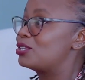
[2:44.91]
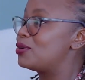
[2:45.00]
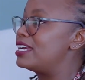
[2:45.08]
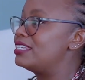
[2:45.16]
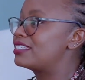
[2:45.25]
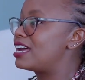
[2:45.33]
So
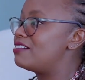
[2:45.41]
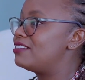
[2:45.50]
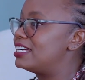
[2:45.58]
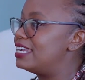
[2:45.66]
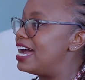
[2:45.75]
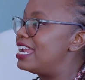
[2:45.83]
I
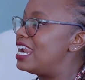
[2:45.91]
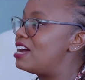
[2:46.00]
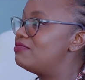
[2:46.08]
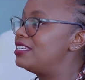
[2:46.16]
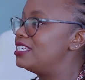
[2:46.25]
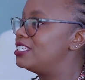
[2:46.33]
discovered I
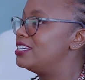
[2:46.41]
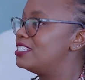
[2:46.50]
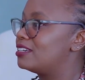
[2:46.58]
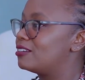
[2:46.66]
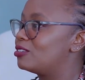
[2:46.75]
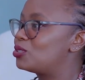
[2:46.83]
love
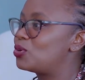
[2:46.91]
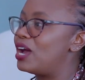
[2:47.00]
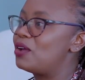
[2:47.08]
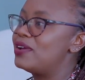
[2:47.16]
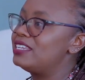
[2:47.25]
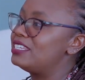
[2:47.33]
teaching. So
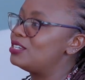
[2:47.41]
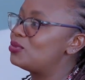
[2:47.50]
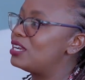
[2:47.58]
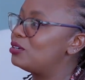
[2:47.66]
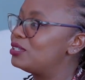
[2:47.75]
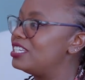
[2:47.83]
I went
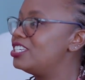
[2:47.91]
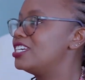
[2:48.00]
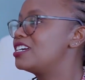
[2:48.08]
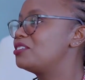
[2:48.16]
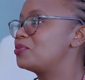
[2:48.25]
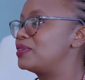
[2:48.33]
into now
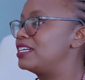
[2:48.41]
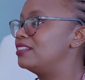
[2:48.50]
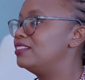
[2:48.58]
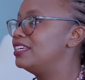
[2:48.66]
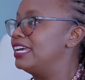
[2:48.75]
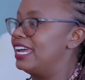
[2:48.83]
teaching as
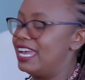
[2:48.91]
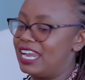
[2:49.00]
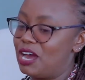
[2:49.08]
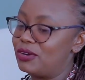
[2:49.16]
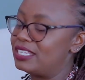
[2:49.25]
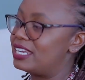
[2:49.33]
well.
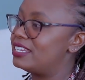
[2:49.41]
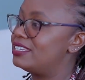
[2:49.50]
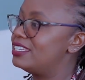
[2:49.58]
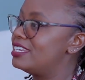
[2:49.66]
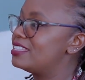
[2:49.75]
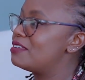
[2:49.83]
And now I
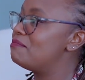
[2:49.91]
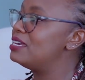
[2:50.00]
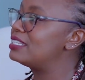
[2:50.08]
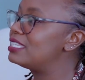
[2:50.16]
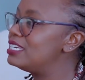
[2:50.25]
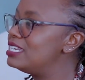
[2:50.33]
started teaching the
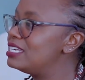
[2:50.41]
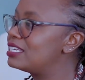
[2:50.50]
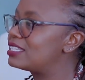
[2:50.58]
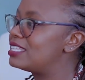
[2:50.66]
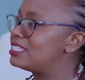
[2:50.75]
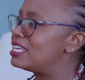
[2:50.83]

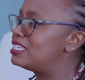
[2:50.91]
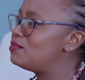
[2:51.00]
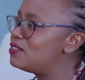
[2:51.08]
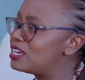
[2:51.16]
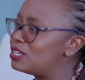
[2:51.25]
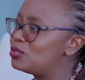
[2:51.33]
basics, the
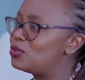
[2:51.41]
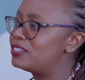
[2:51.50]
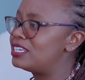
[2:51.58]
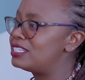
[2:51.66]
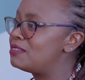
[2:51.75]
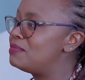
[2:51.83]
certificate,
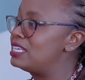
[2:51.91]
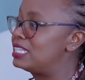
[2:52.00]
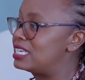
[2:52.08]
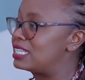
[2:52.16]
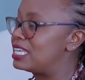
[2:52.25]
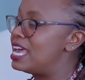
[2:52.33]
just the
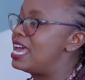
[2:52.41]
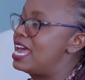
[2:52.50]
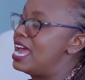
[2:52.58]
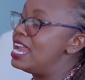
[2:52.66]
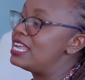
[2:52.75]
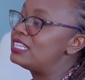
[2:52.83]
basics.
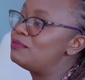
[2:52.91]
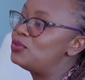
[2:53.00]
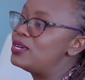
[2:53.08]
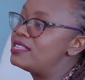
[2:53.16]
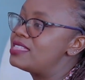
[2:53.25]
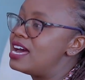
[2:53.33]
And as I'm
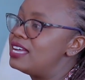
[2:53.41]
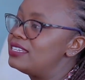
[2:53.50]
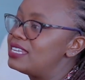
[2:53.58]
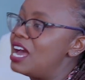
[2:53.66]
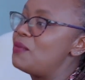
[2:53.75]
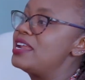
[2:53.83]
doing
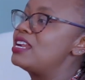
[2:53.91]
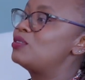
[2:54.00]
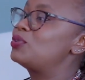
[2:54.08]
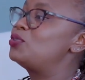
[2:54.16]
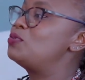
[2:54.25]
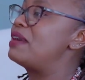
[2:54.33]
that, I went
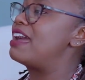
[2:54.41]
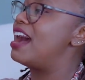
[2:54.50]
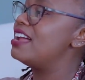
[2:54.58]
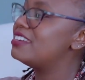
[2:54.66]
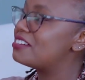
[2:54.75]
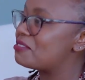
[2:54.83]
now to do my
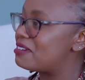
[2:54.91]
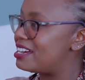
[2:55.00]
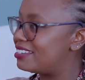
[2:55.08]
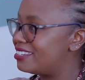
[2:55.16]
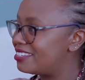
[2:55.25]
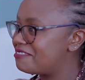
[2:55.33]

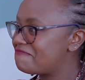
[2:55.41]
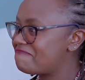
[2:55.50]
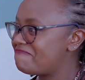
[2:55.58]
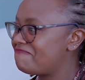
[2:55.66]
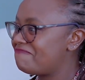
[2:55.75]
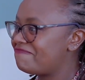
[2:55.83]

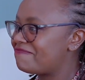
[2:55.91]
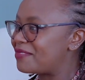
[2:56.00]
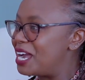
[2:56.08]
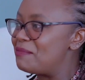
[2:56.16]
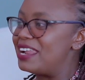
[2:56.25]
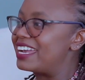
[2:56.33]
undergrad.
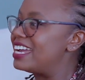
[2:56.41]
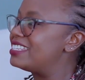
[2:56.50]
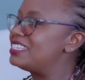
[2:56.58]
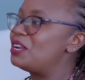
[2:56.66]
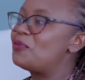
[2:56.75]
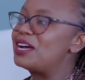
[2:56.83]
I'm like, I
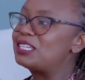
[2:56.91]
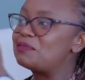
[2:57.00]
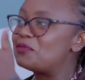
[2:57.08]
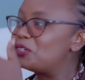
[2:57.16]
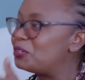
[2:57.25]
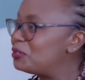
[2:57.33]
still
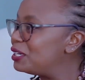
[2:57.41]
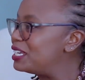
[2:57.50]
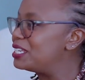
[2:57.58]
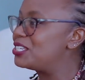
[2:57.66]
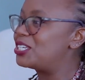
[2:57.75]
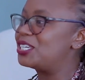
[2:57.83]
want more knowledge.